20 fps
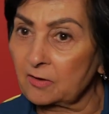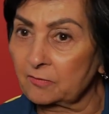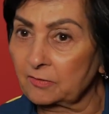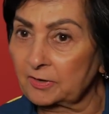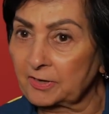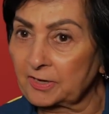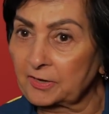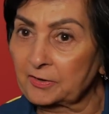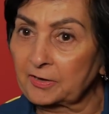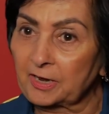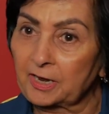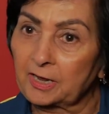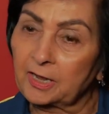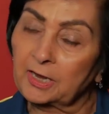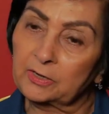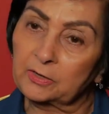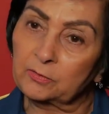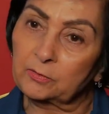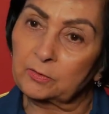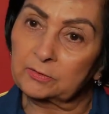Kenya
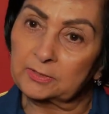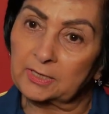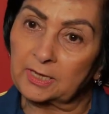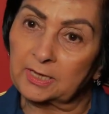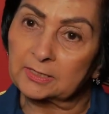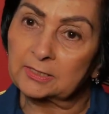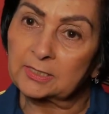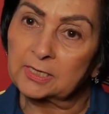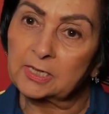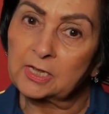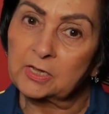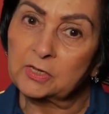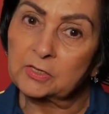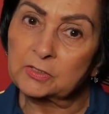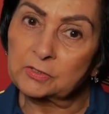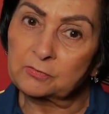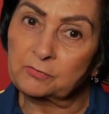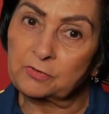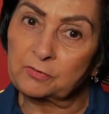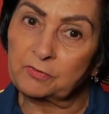and all that.
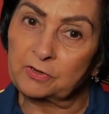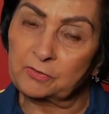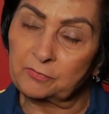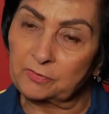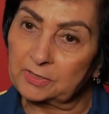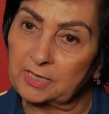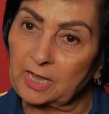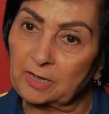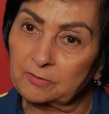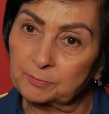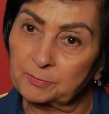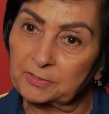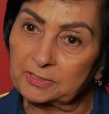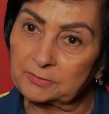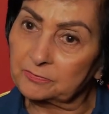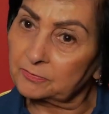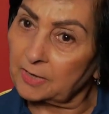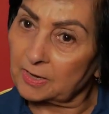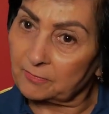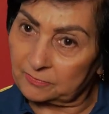So we were but
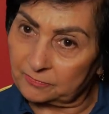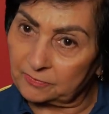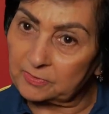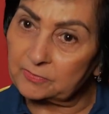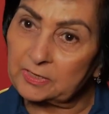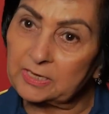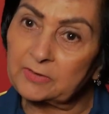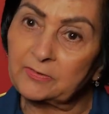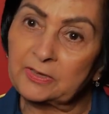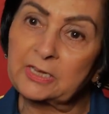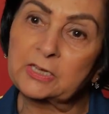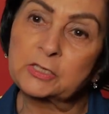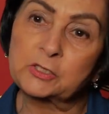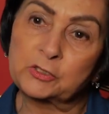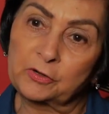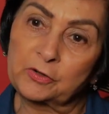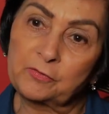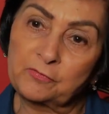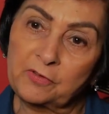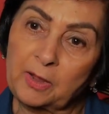we were living in a
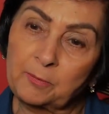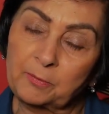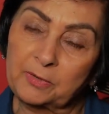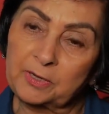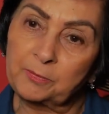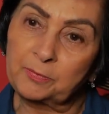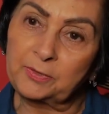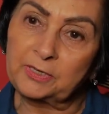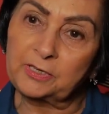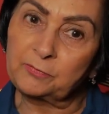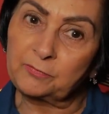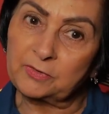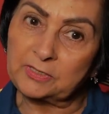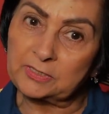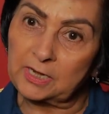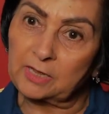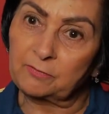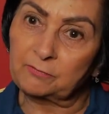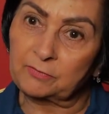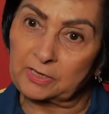joint family. But it was
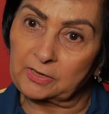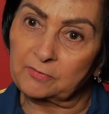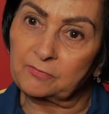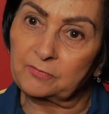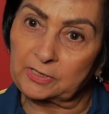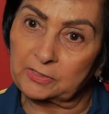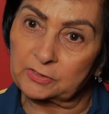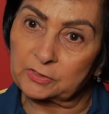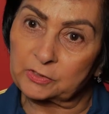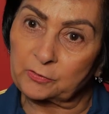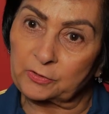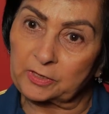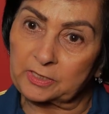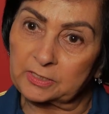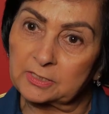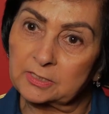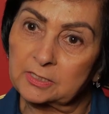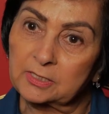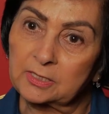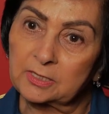lovely, enjoyed.